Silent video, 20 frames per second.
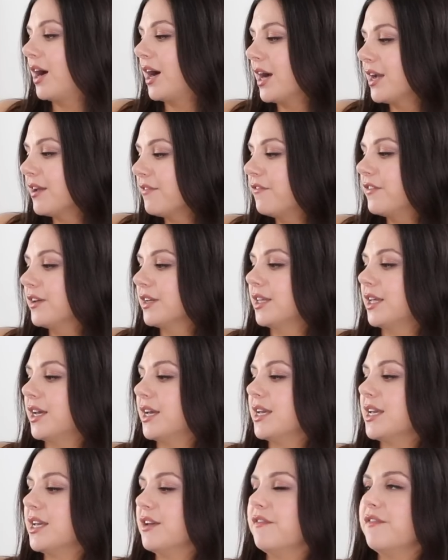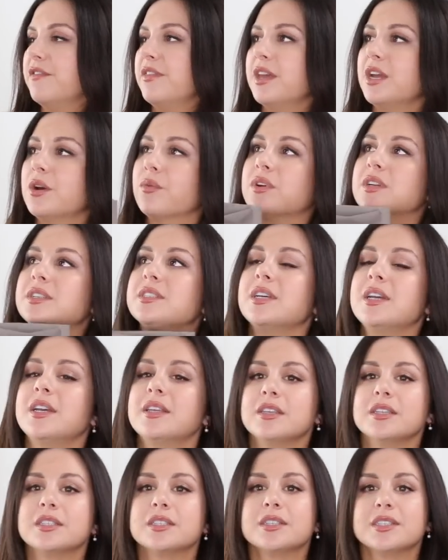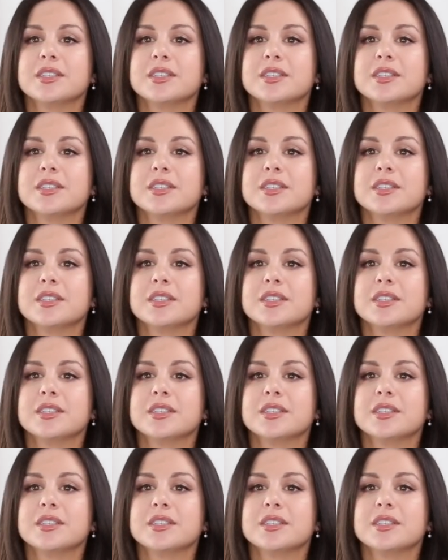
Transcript: I feel like if they were to take this